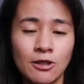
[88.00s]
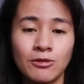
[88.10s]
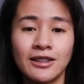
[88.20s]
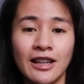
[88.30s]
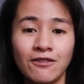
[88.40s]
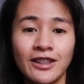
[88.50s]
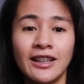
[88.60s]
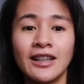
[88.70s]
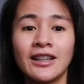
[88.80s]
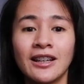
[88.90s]
it will
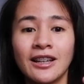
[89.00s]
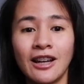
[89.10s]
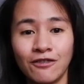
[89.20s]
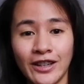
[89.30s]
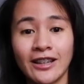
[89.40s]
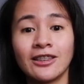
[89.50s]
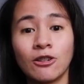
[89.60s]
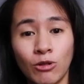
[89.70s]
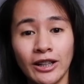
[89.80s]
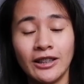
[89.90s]
definitely affect the
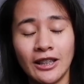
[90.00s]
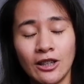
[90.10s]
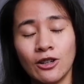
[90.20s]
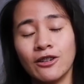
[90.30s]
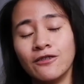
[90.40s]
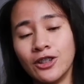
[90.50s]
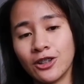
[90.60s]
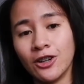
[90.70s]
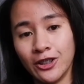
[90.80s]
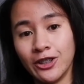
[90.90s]
quality of
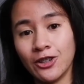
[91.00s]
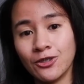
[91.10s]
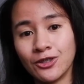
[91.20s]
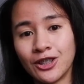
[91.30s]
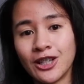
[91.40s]
your audio.